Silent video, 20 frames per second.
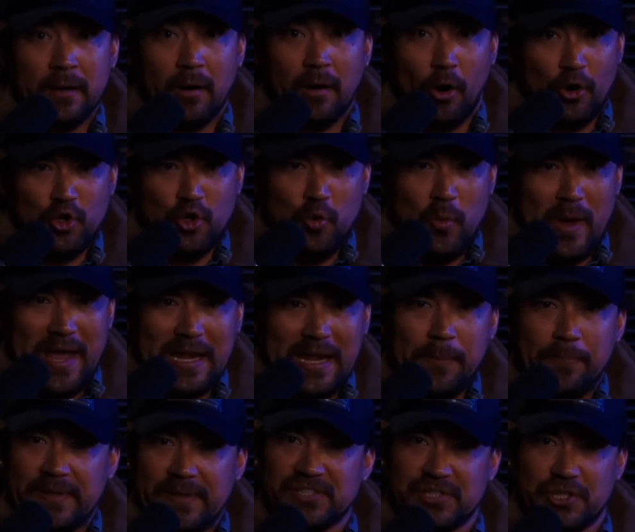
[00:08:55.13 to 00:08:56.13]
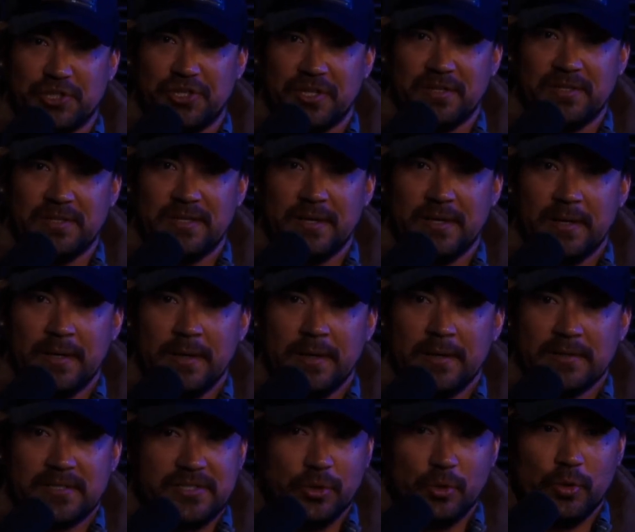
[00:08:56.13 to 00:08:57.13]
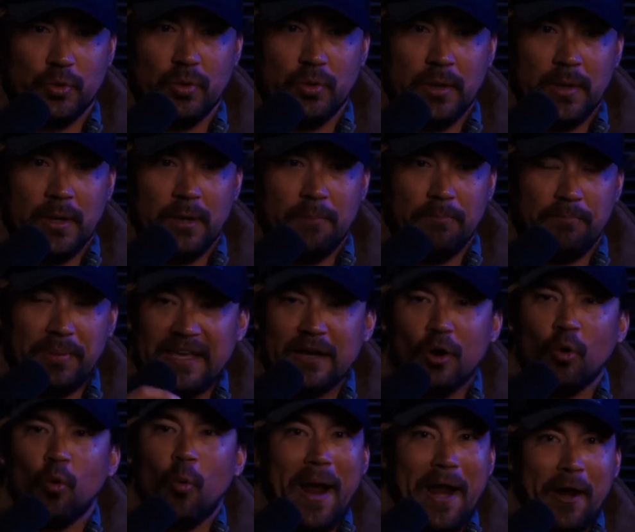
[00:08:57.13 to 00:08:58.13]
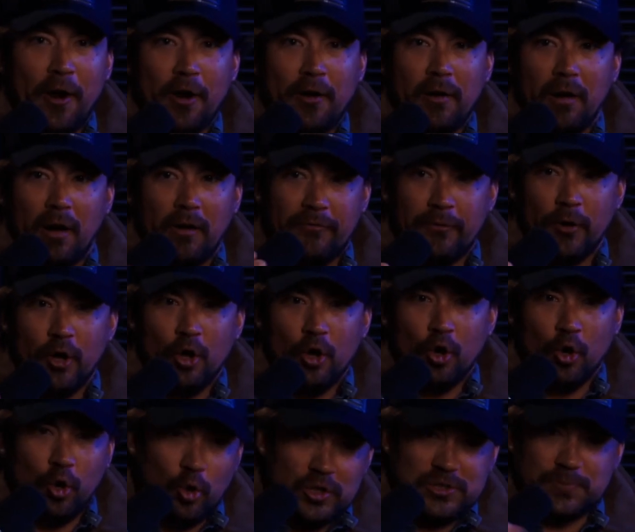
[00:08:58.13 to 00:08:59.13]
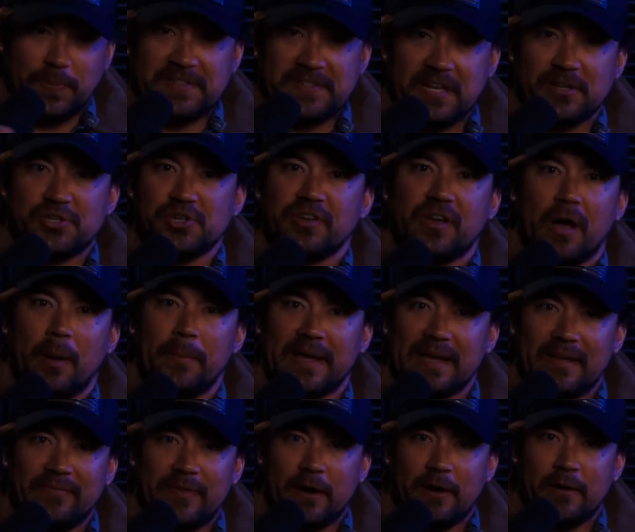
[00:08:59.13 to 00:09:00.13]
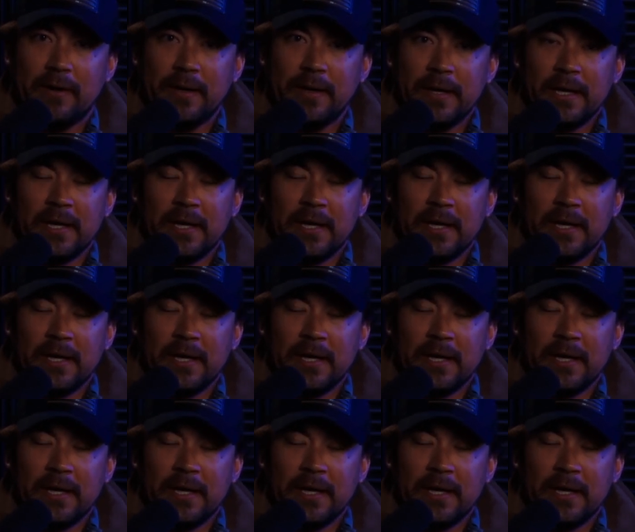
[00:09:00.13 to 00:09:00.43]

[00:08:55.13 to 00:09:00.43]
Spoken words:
are you in a position to be aware of who's potentially coming in there?